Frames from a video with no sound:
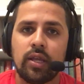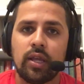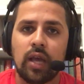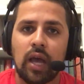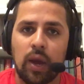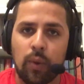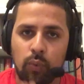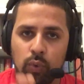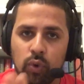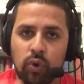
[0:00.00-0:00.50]

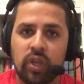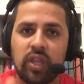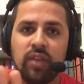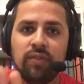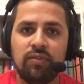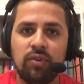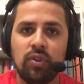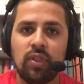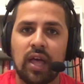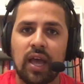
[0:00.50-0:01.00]
I will
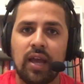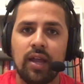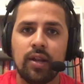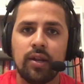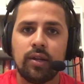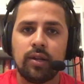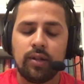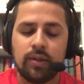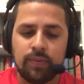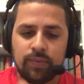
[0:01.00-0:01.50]
give you that
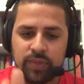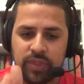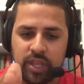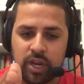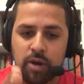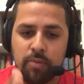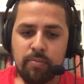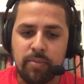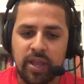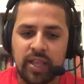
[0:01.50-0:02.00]

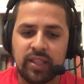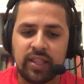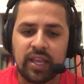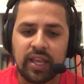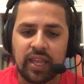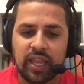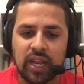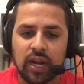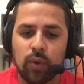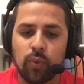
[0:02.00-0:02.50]
there are men that
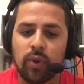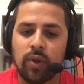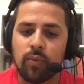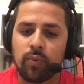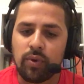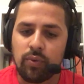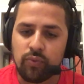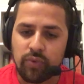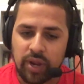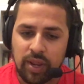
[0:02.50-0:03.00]
get away
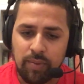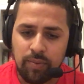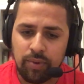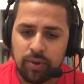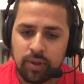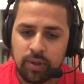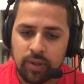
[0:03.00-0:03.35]
with rape,